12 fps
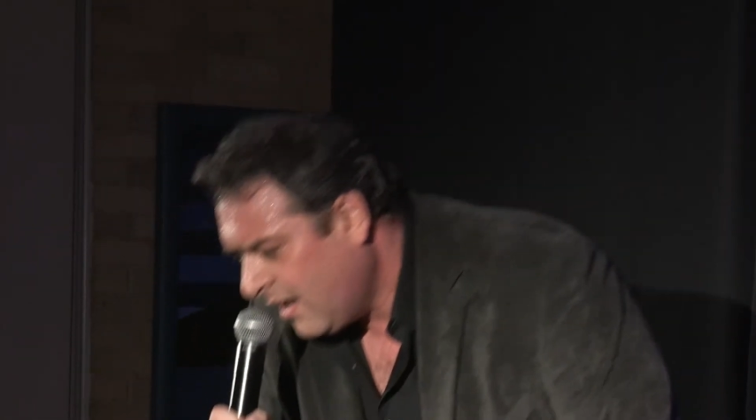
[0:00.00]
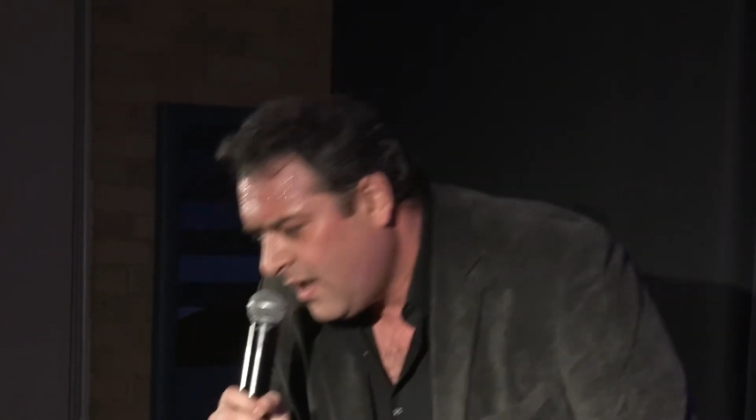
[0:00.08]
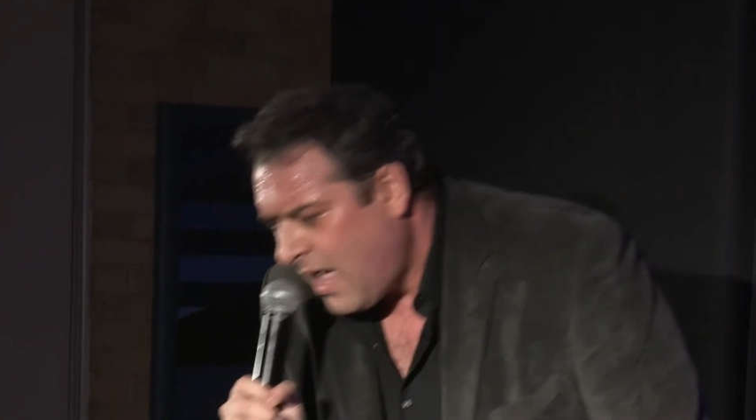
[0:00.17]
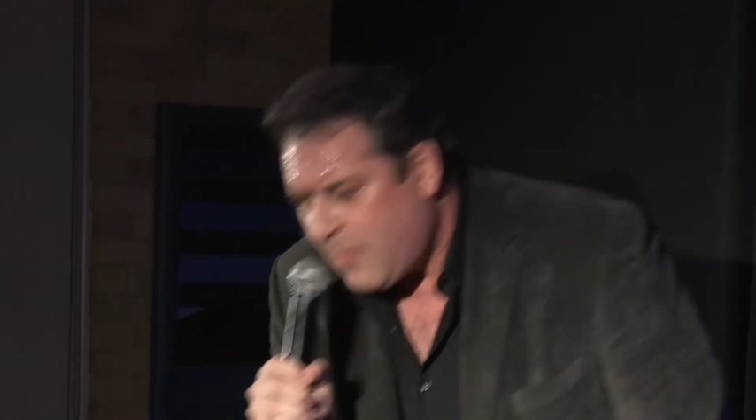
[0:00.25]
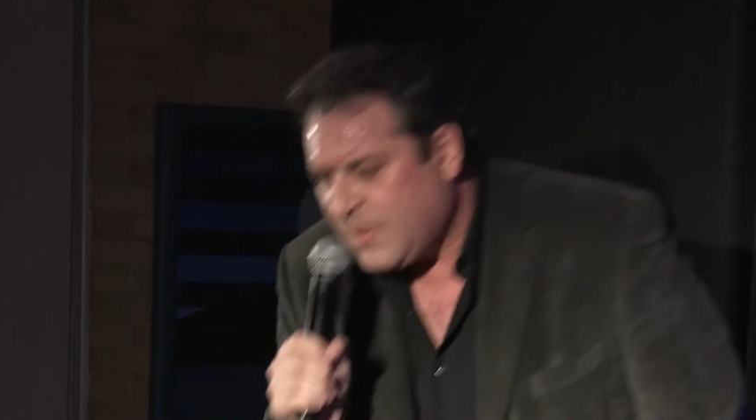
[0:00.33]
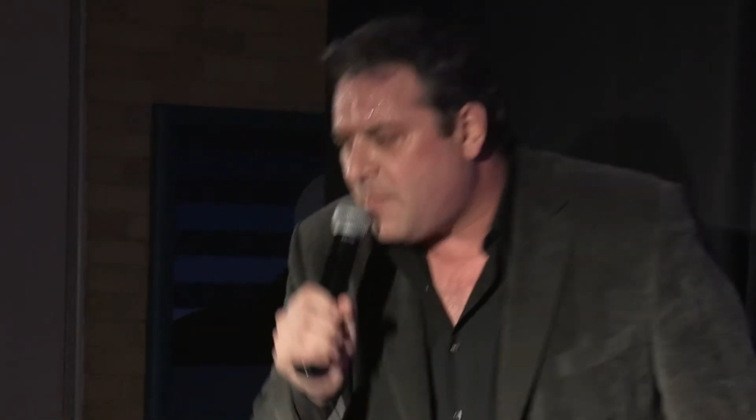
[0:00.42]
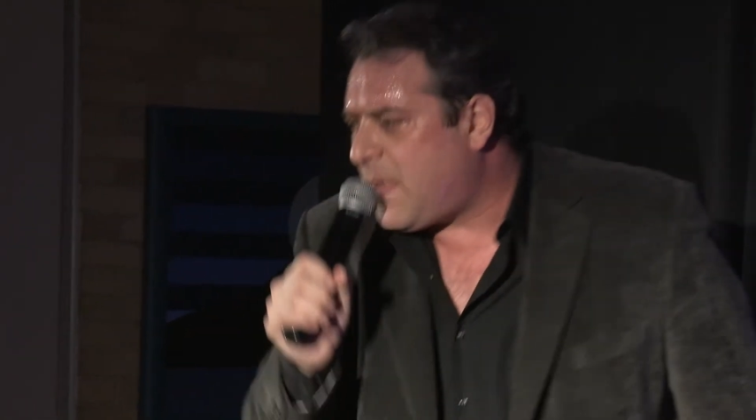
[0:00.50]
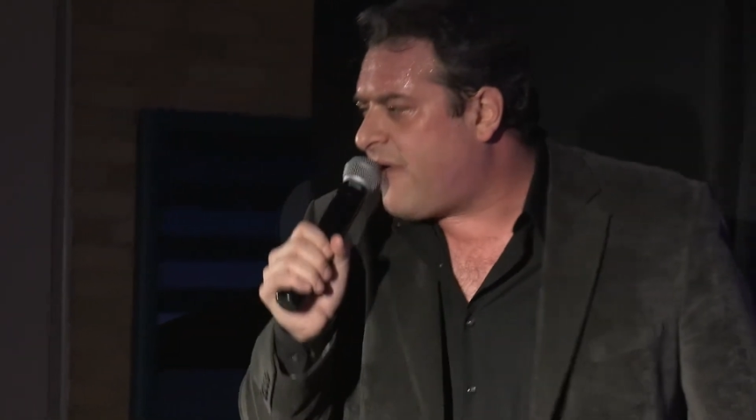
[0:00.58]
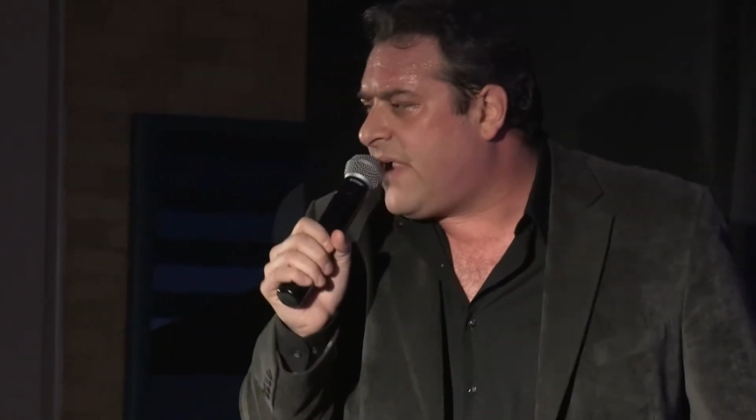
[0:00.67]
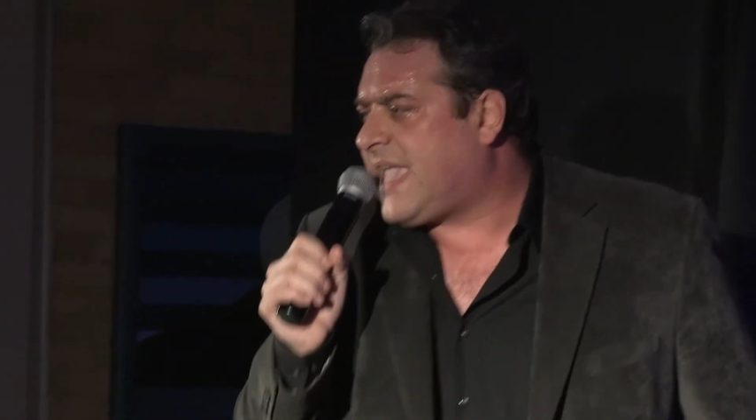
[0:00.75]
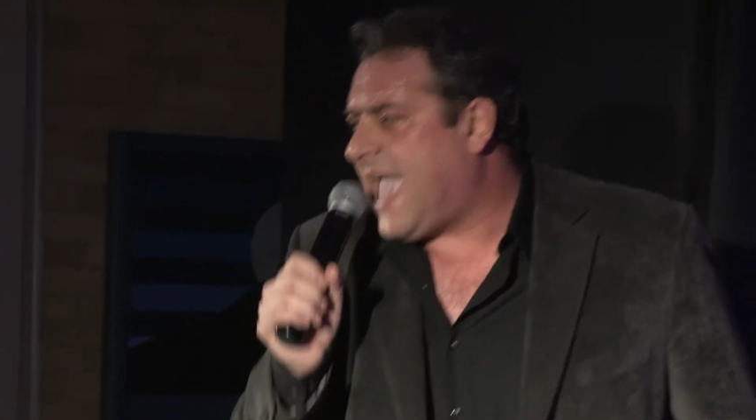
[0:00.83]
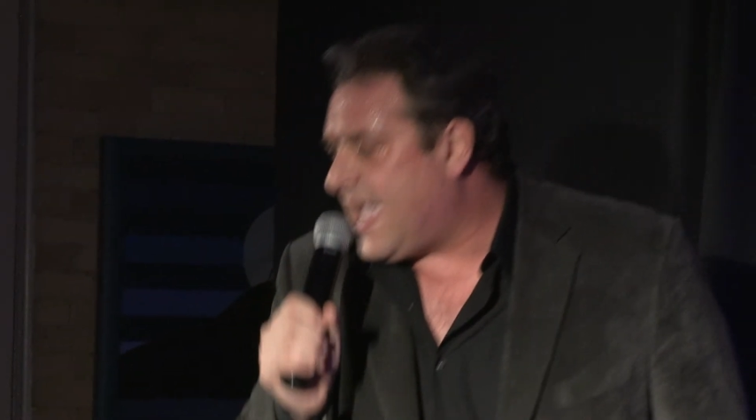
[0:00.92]
how about the
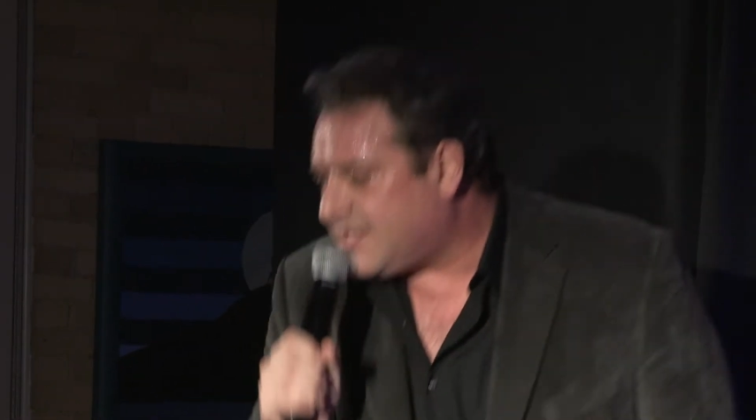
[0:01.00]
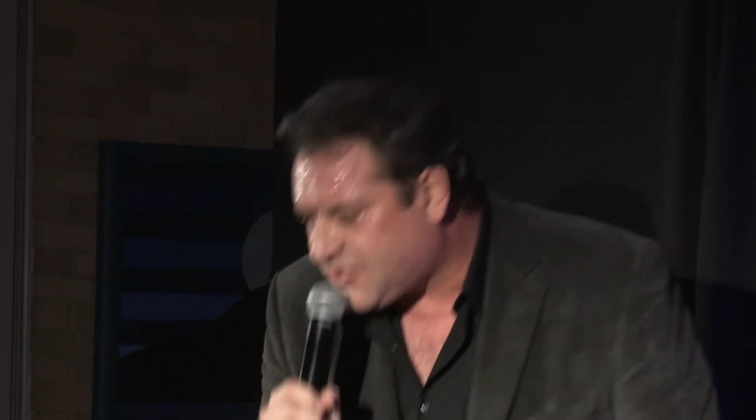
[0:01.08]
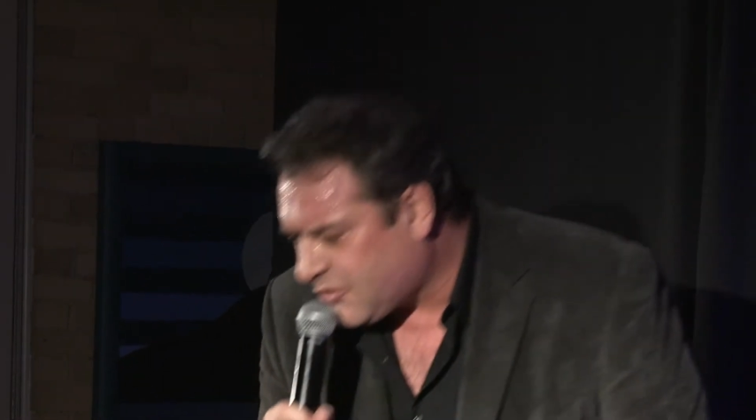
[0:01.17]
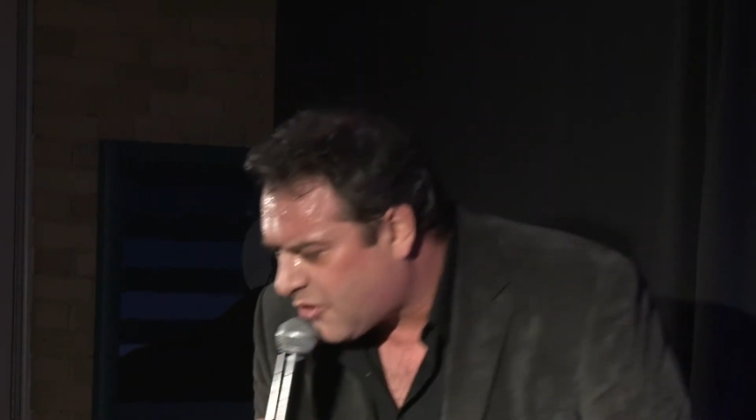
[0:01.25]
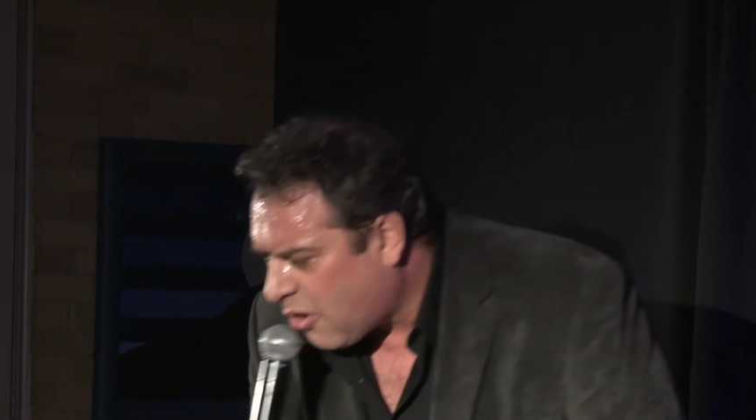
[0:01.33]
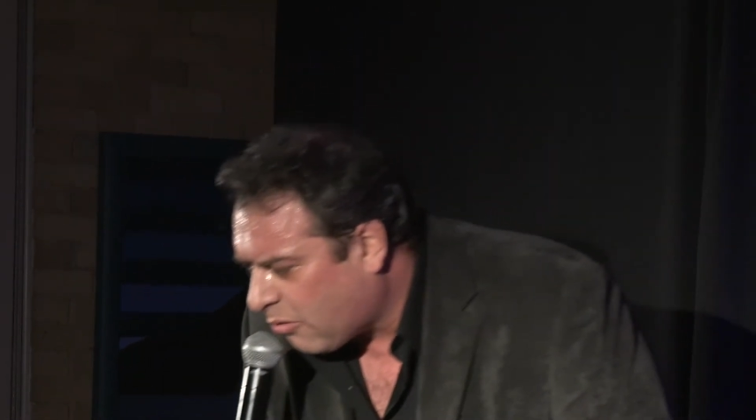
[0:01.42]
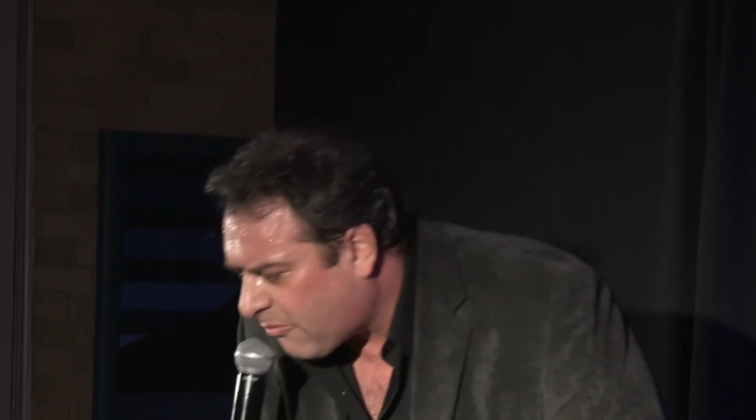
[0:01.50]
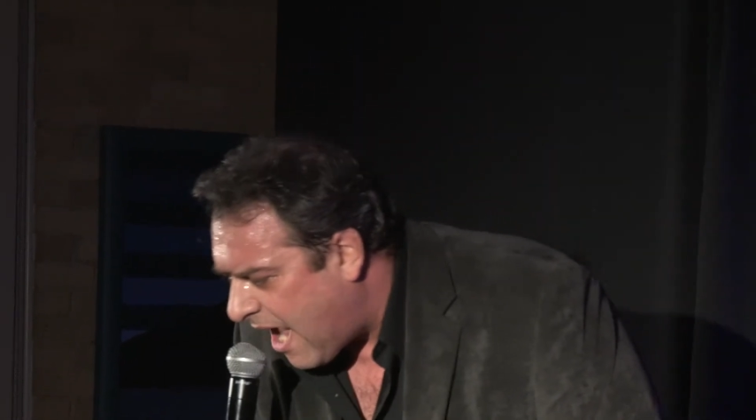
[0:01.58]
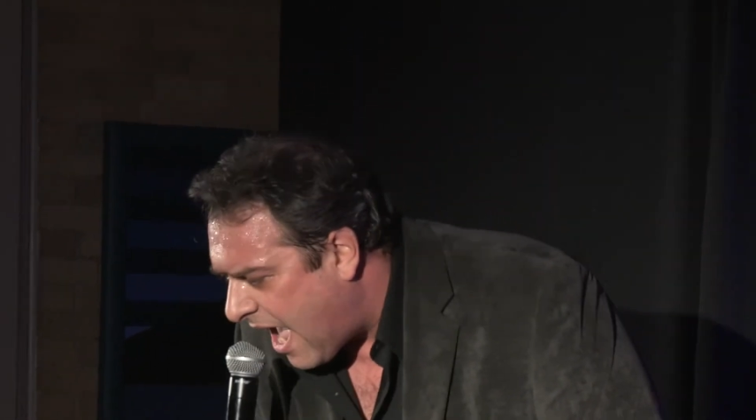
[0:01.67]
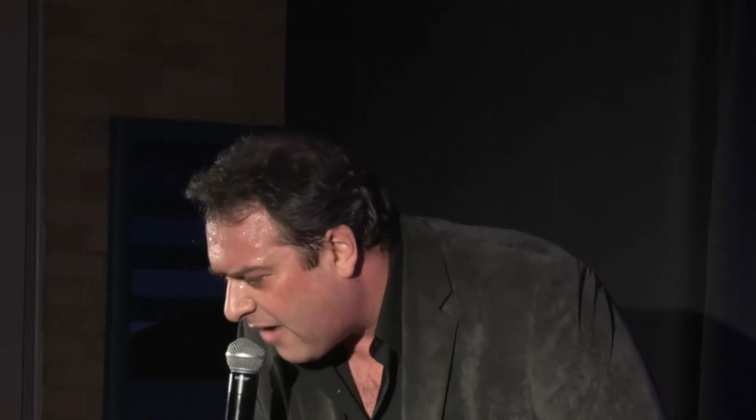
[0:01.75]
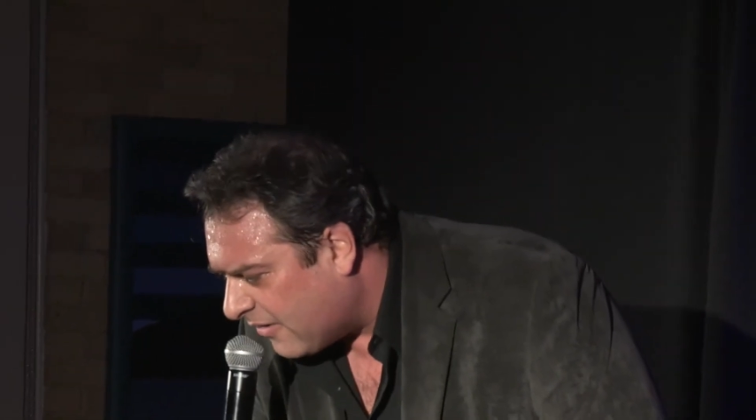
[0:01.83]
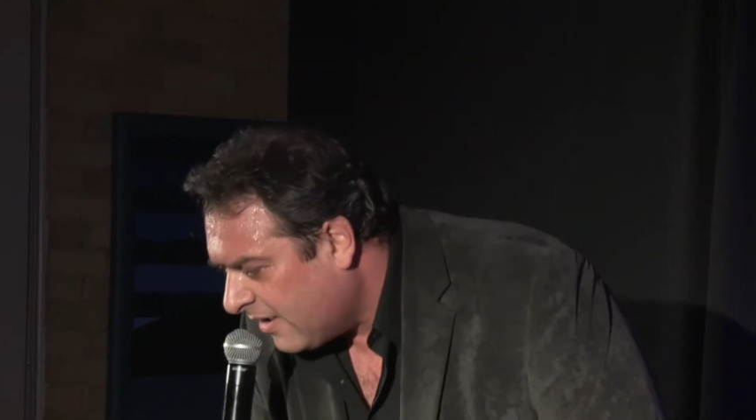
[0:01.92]
Mary Cancer go
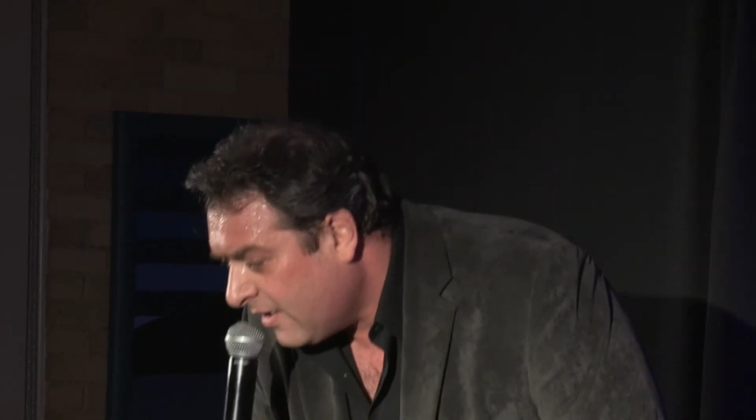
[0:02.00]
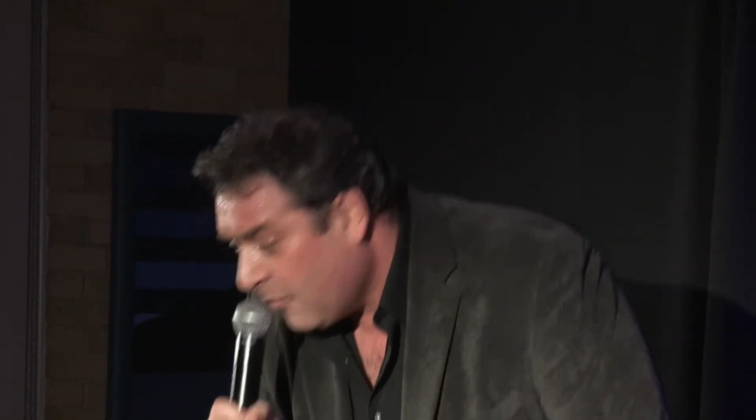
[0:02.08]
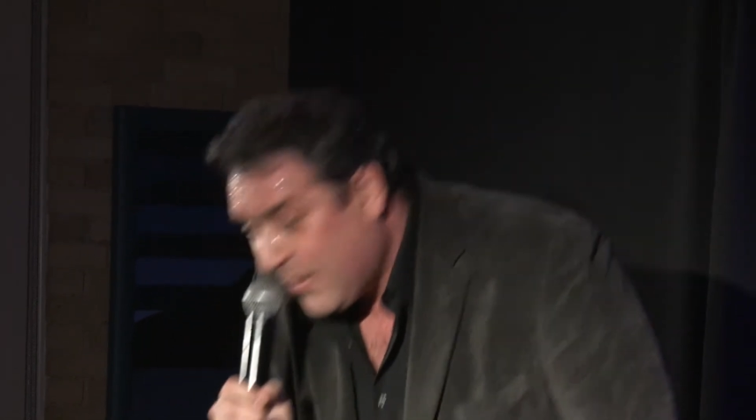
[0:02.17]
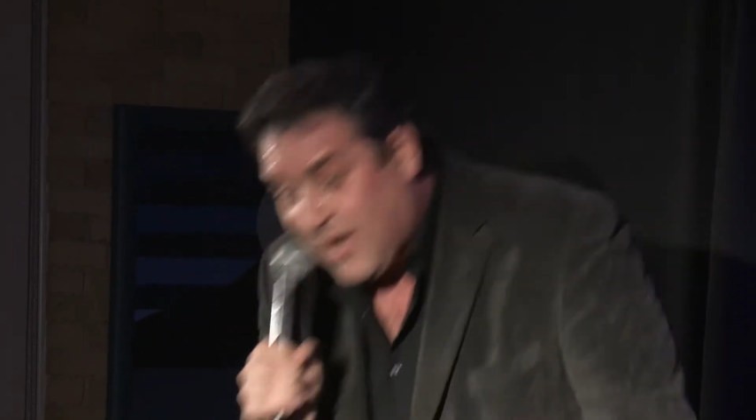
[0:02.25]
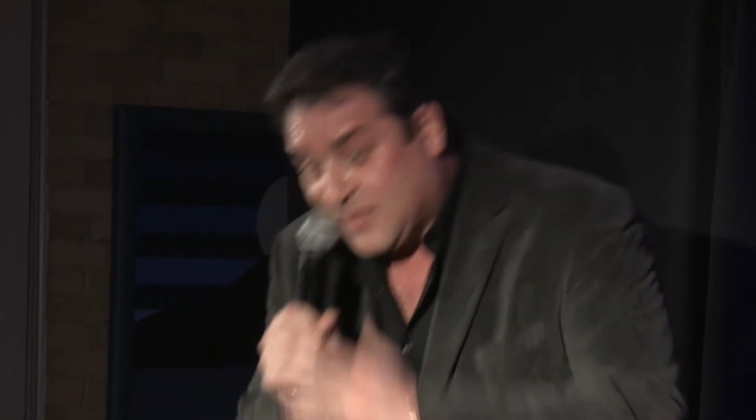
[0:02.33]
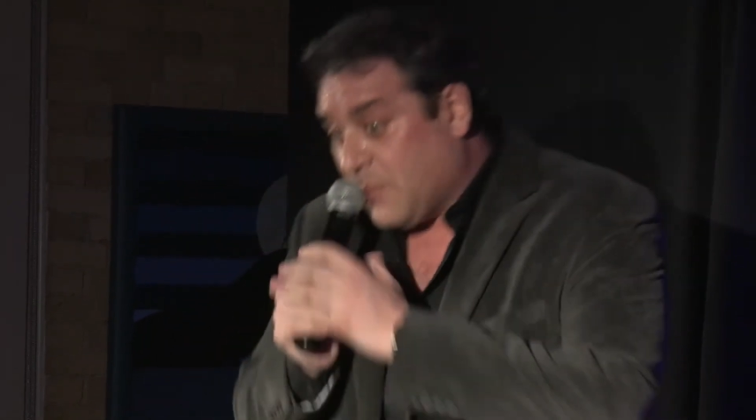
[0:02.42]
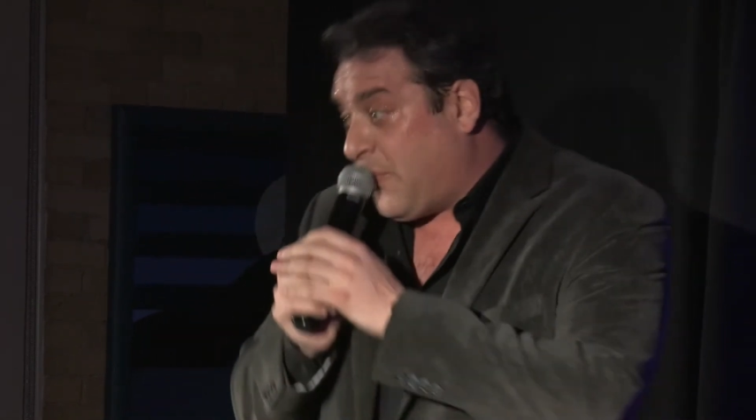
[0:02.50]
round? We got the